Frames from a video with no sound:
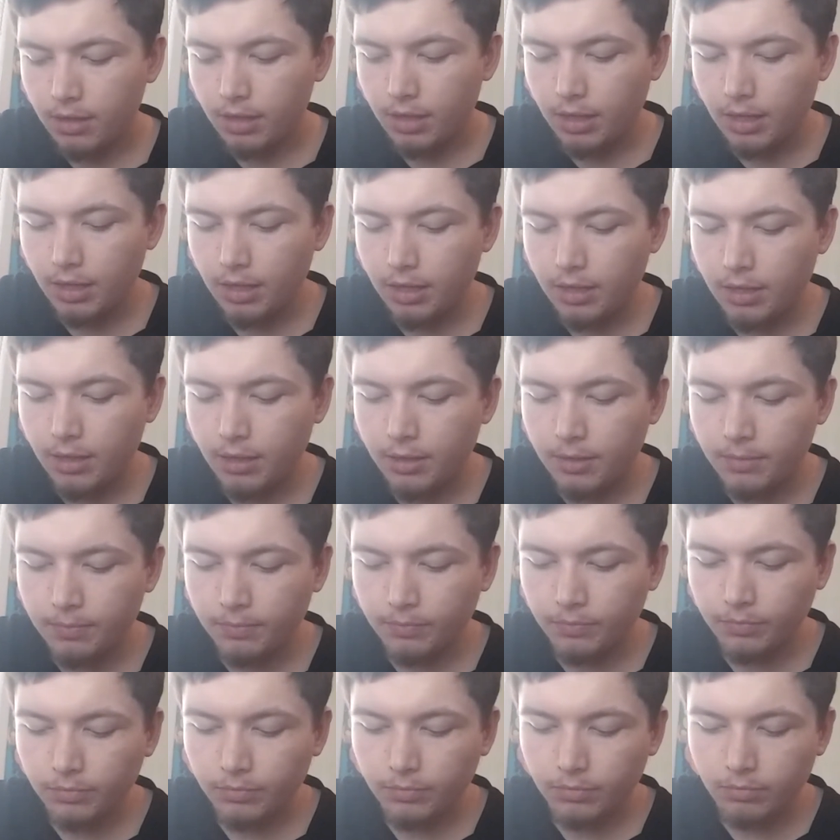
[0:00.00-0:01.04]
And I
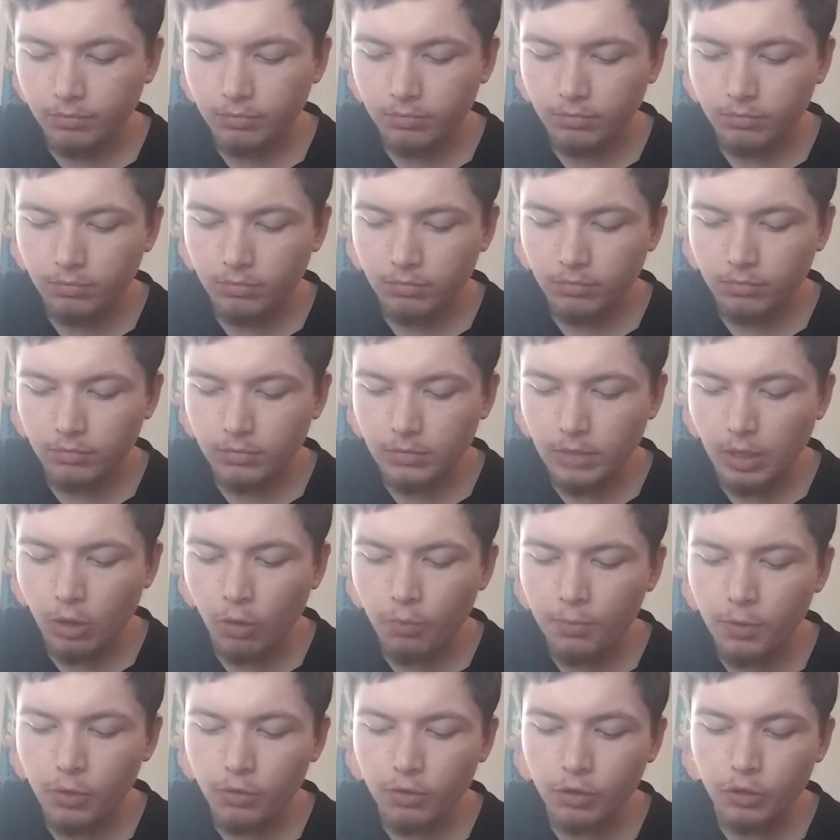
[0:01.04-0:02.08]

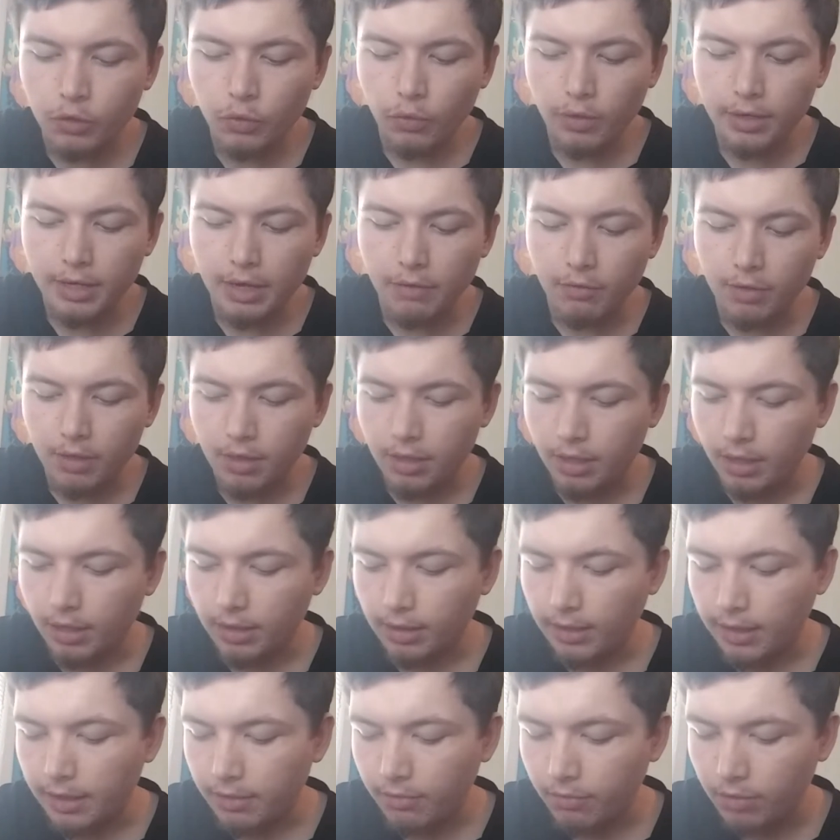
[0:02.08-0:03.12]
hope you're enjoying everything in
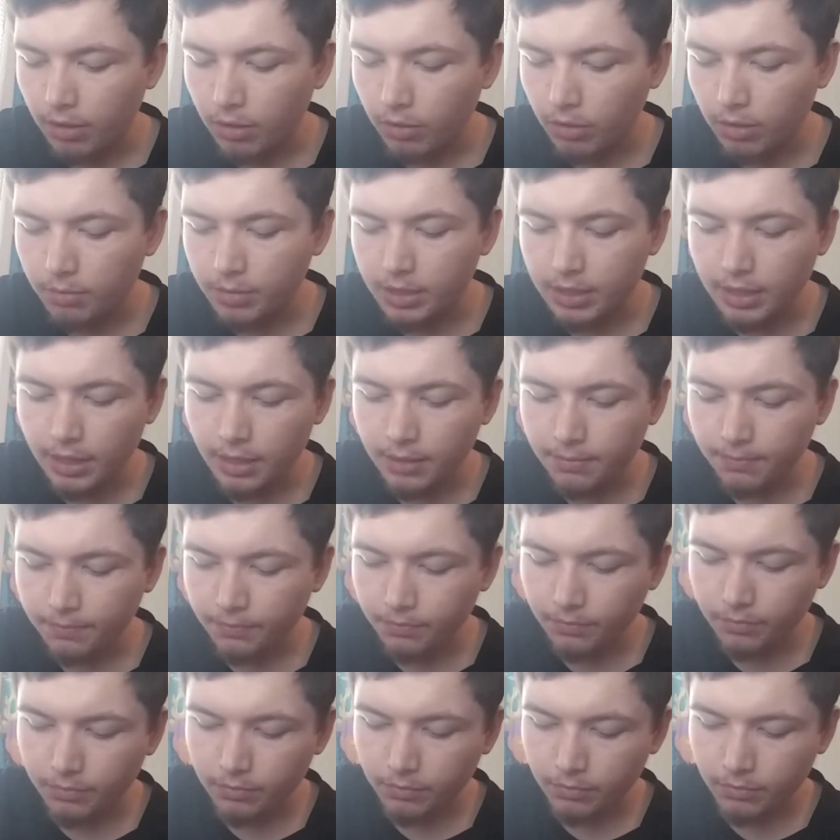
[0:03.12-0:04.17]
life. You know what I'm saying?
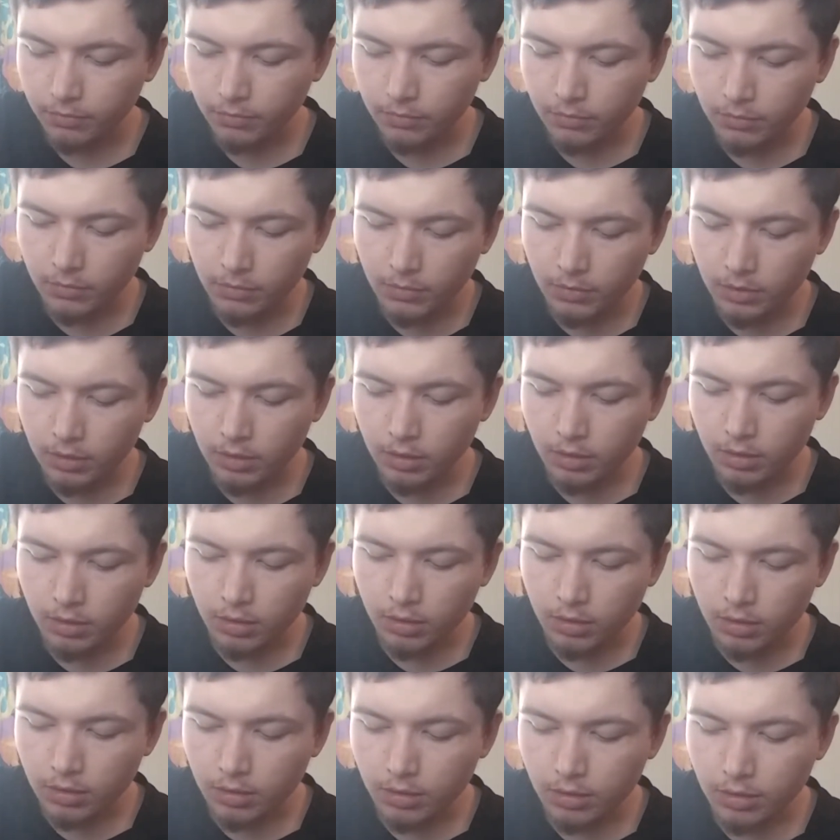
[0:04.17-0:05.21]

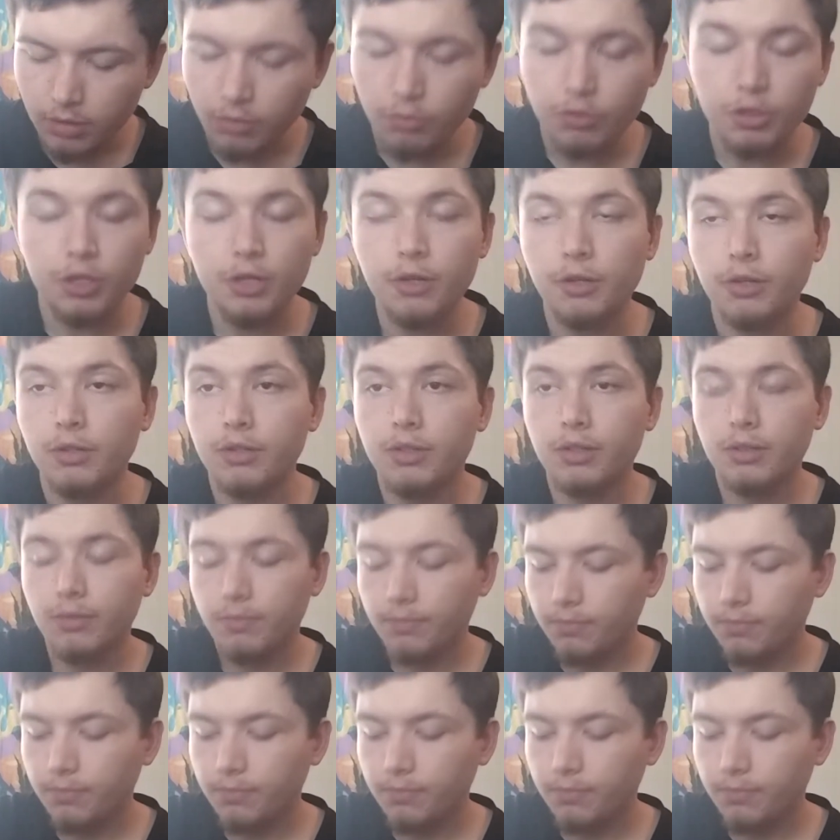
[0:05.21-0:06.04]
So cheers.